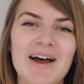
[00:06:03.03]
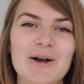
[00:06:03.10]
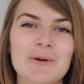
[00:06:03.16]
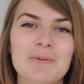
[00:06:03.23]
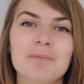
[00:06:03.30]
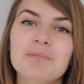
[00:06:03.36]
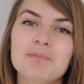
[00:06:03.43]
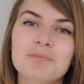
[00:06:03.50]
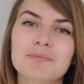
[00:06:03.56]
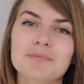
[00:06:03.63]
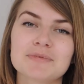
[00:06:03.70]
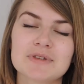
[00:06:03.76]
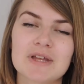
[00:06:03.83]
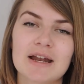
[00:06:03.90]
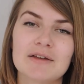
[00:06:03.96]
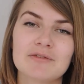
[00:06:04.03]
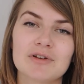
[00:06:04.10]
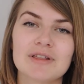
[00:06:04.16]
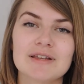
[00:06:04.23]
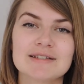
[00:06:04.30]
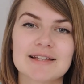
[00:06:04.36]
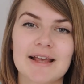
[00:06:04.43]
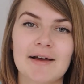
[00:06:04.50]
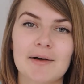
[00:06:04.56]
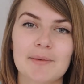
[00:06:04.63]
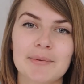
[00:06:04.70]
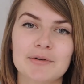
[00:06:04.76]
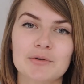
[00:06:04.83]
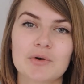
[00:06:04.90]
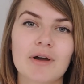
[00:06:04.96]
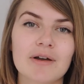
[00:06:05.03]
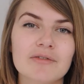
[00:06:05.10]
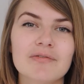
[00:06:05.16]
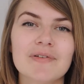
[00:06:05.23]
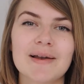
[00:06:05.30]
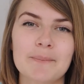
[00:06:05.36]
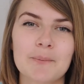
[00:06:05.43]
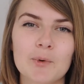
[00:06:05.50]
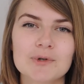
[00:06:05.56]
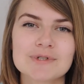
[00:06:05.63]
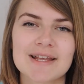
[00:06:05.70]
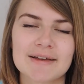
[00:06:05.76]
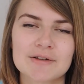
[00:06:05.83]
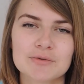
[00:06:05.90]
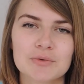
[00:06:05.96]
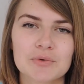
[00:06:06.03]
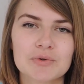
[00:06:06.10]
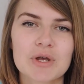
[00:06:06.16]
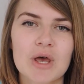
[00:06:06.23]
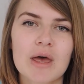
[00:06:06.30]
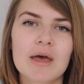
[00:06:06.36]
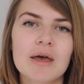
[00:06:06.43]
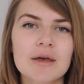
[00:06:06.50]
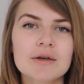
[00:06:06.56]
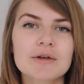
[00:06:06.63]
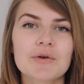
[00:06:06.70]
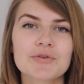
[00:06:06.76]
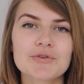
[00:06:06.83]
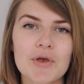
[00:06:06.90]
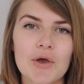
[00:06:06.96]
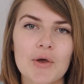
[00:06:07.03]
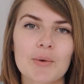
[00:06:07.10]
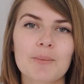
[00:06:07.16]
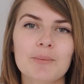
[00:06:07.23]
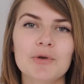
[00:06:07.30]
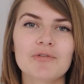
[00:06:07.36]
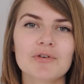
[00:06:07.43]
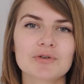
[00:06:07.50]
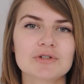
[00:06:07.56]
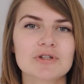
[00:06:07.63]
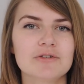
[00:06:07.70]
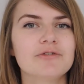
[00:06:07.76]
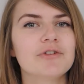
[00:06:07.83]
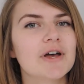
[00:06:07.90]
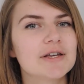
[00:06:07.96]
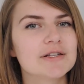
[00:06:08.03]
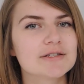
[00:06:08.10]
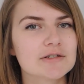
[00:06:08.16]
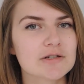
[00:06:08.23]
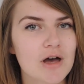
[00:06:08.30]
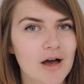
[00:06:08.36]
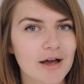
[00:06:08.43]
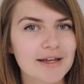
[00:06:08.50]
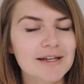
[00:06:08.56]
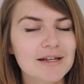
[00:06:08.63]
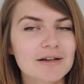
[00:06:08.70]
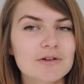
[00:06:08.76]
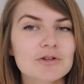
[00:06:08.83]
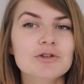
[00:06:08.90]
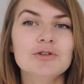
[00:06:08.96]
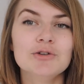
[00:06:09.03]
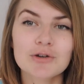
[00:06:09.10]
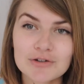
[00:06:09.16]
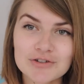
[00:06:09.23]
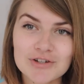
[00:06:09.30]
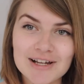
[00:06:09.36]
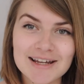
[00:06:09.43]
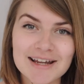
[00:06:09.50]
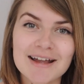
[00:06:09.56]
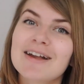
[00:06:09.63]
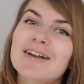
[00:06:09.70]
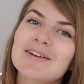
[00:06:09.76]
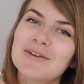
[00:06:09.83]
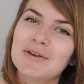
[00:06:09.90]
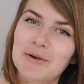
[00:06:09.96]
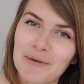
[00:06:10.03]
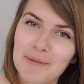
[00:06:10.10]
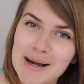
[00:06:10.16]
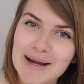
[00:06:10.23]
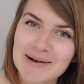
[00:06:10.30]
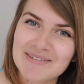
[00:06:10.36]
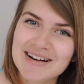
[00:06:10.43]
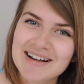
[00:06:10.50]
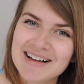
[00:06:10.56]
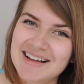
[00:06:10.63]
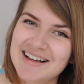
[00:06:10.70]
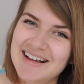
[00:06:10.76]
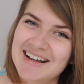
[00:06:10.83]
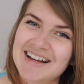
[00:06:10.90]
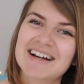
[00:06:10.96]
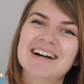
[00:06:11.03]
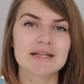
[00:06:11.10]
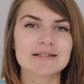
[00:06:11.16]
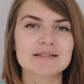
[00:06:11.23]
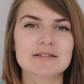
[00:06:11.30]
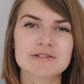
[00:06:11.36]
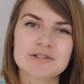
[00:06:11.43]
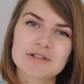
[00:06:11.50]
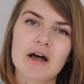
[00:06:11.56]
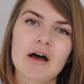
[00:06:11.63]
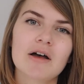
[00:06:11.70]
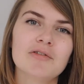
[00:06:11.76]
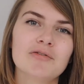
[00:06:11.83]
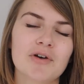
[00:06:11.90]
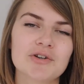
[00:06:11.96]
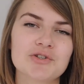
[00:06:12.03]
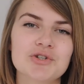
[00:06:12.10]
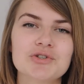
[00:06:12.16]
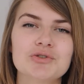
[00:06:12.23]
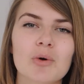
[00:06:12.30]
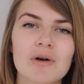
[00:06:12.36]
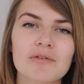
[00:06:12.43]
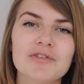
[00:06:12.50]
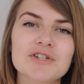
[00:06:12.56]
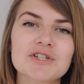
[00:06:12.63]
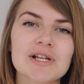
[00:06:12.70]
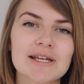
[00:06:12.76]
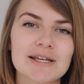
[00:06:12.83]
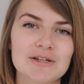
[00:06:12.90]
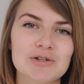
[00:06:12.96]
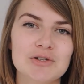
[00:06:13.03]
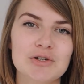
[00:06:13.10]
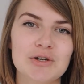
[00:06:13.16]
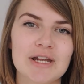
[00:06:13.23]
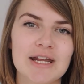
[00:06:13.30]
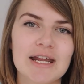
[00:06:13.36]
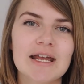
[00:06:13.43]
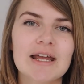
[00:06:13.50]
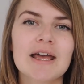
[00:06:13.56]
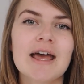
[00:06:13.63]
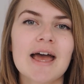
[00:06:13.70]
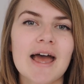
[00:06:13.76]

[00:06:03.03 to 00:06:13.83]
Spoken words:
And everything's set up and you're kind of feeling more settled. So moving on to the first night, usually you go out. It is the start of freshers, you're officially in uni,